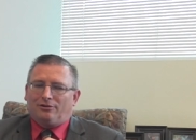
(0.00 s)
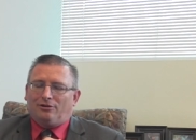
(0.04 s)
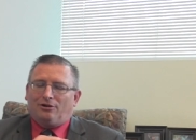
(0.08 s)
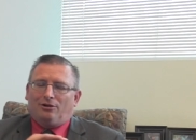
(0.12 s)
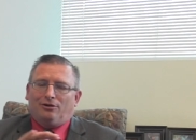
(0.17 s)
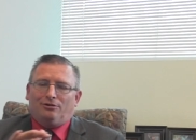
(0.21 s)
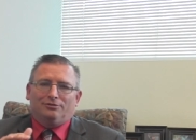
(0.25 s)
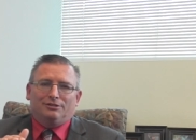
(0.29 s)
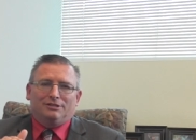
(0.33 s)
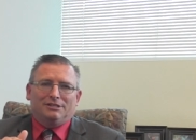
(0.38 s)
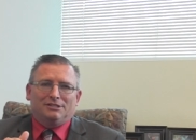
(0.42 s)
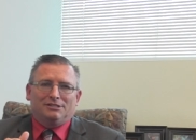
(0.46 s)

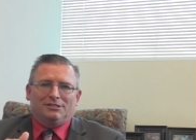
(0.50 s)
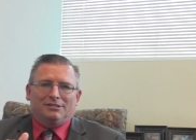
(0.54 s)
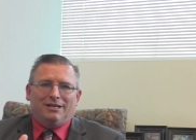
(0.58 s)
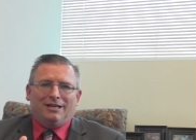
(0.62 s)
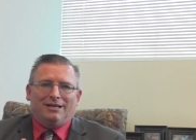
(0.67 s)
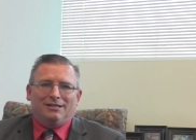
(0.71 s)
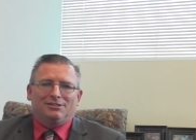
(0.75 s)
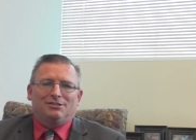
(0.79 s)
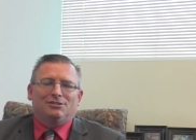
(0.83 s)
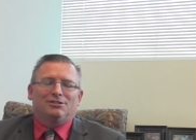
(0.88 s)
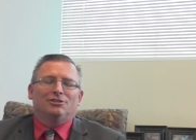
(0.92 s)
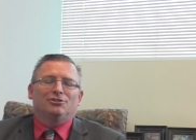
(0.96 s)
all these
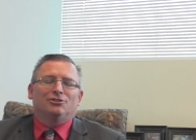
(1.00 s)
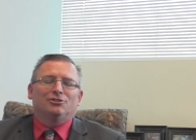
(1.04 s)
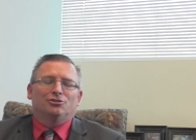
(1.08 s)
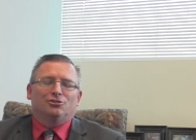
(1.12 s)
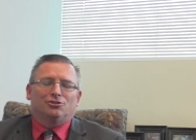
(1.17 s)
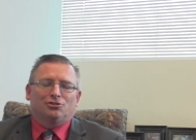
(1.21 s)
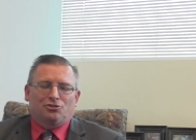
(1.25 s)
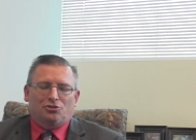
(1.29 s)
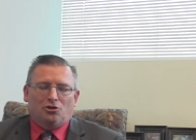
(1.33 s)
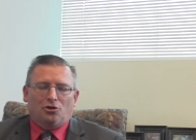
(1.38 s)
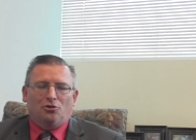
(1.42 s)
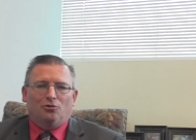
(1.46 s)
tests and you
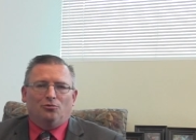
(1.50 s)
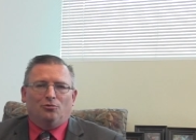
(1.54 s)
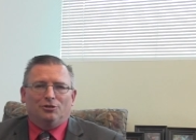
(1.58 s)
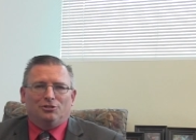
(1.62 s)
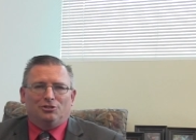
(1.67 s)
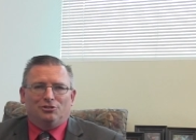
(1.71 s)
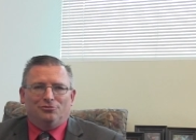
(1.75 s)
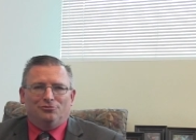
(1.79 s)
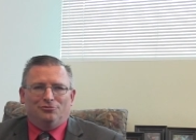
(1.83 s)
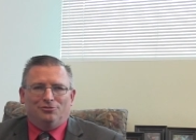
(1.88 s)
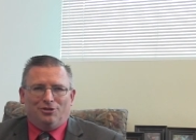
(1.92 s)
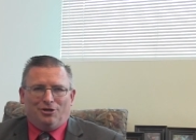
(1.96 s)
show
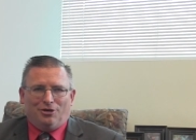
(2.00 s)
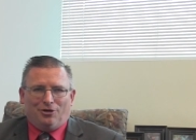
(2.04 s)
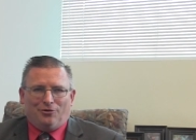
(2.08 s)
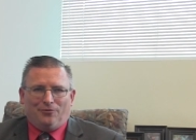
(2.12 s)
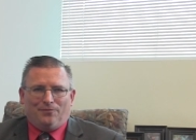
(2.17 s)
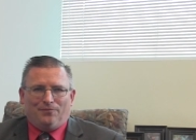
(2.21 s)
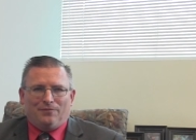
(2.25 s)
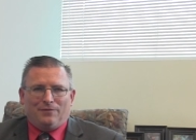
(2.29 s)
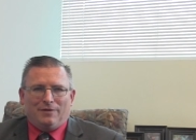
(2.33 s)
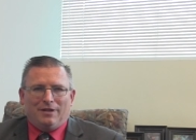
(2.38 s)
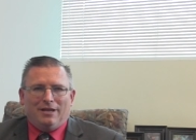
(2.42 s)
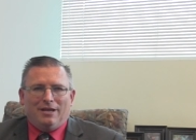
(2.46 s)
what you know.